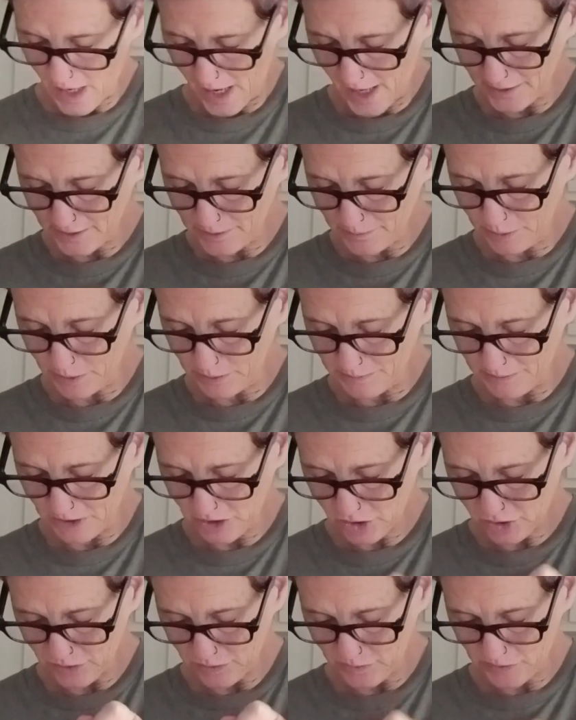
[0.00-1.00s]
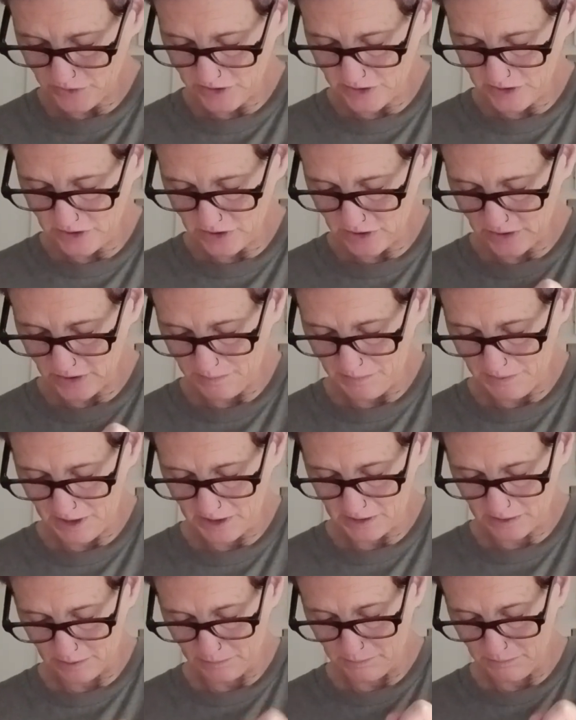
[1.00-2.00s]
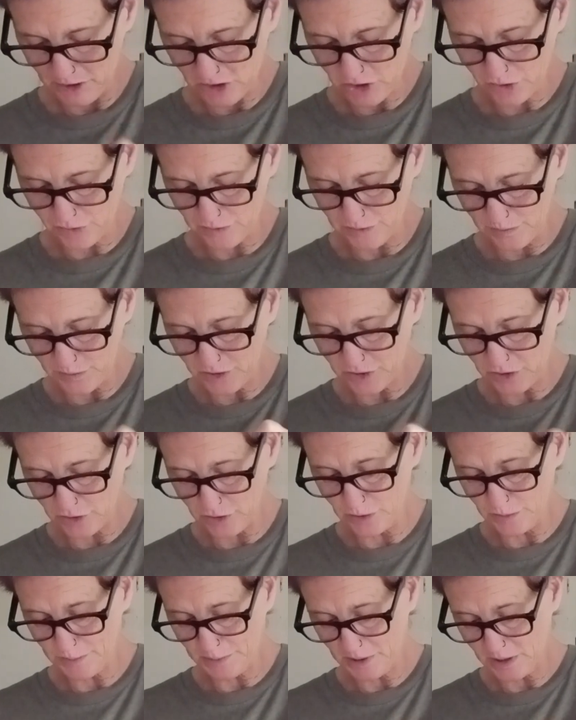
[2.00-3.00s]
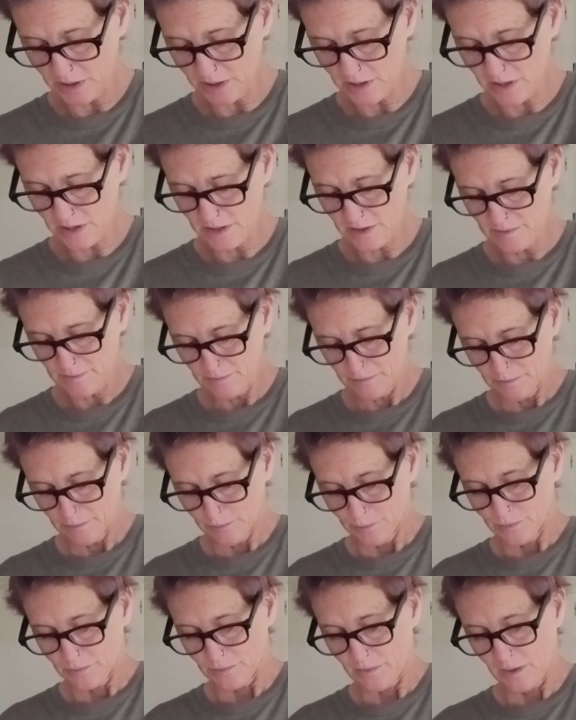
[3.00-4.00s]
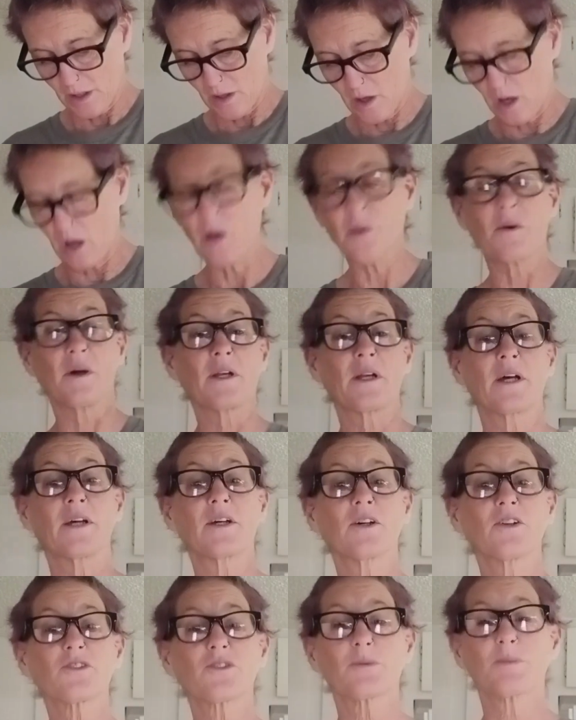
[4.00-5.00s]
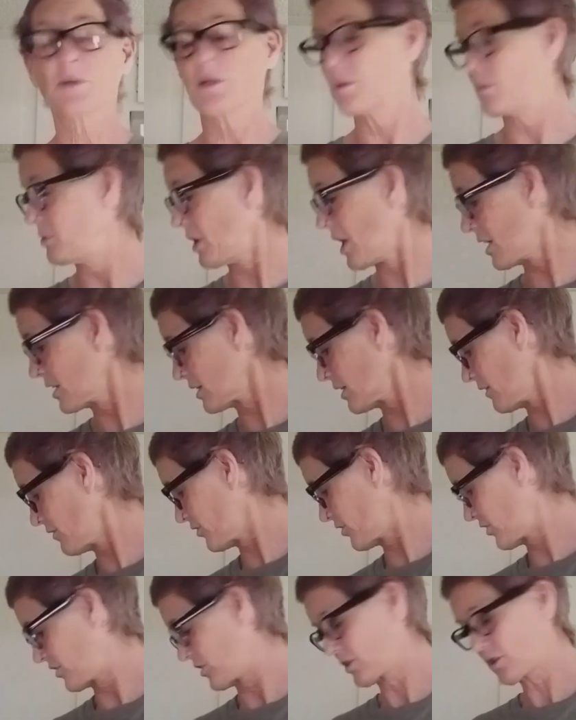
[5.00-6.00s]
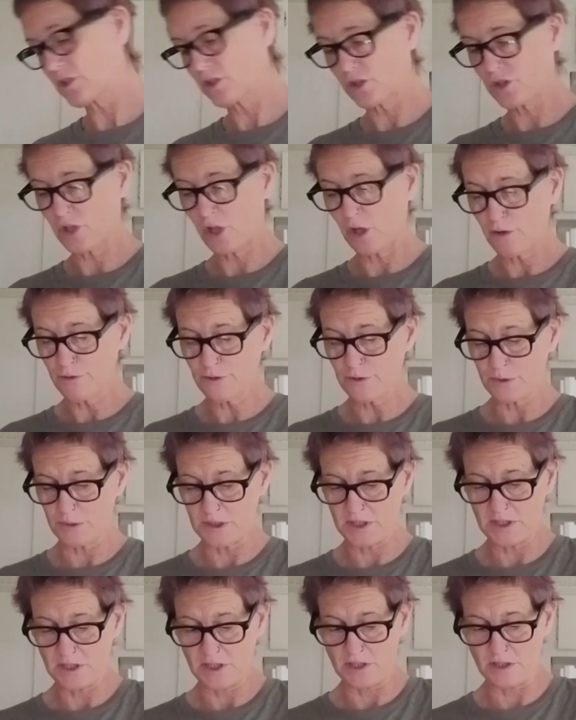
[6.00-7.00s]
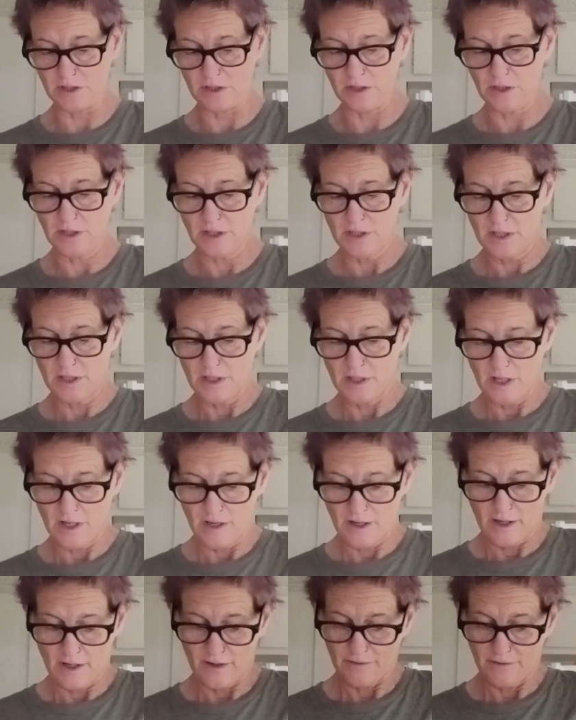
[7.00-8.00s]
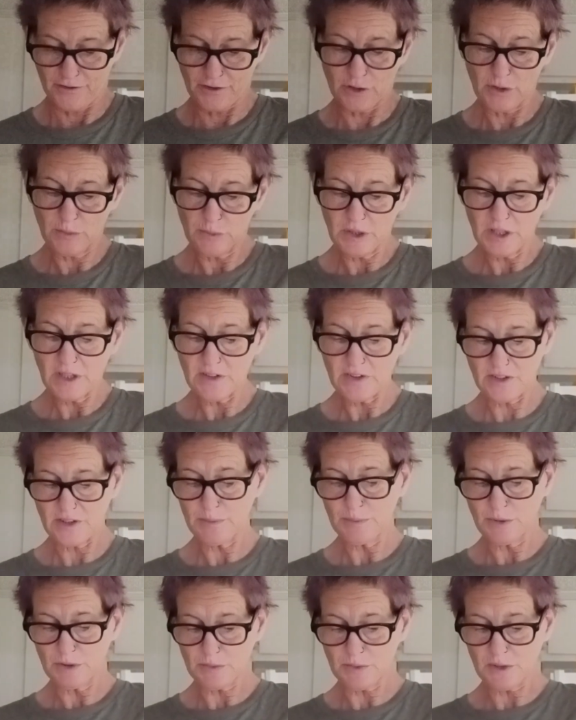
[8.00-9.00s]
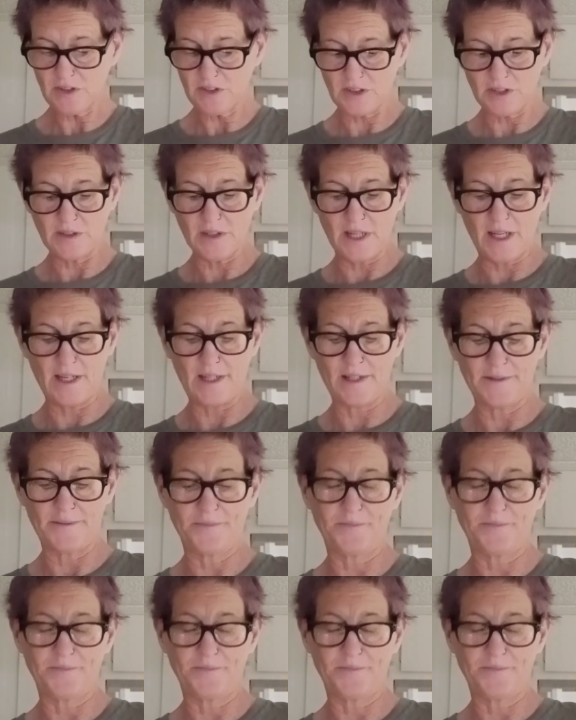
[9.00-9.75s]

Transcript: can put mushrooms in here and make it a mushroom soup. Oh, and I also put a block of silken tofu in here for the re simple reason that